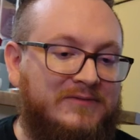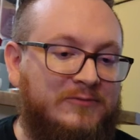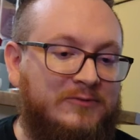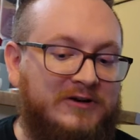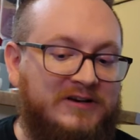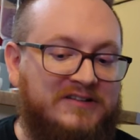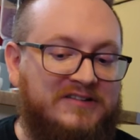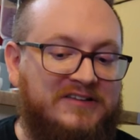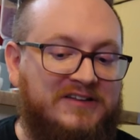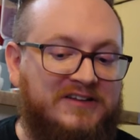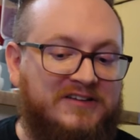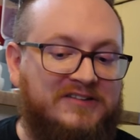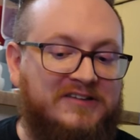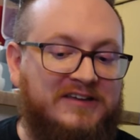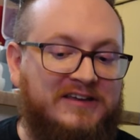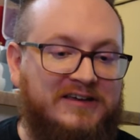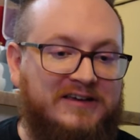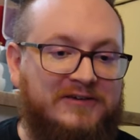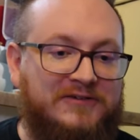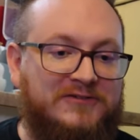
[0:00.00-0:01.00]
What is it?
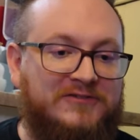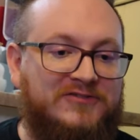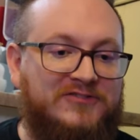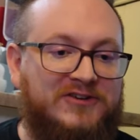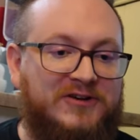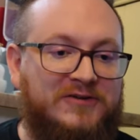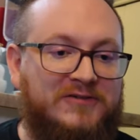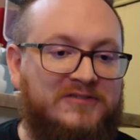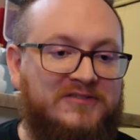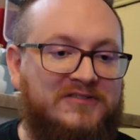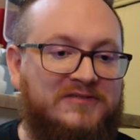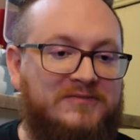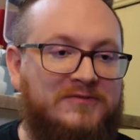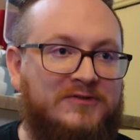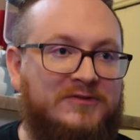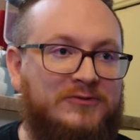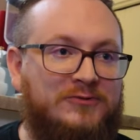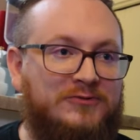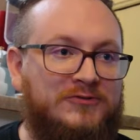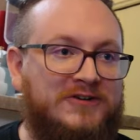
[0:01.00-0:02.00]
Kill Joe's
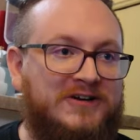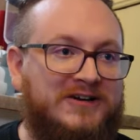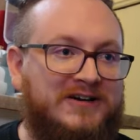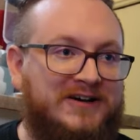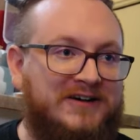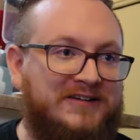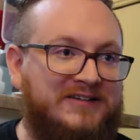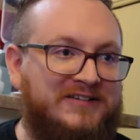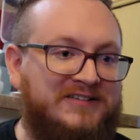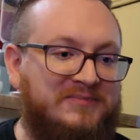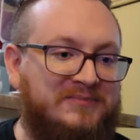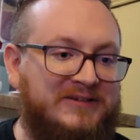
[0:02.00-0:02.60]
cool card he just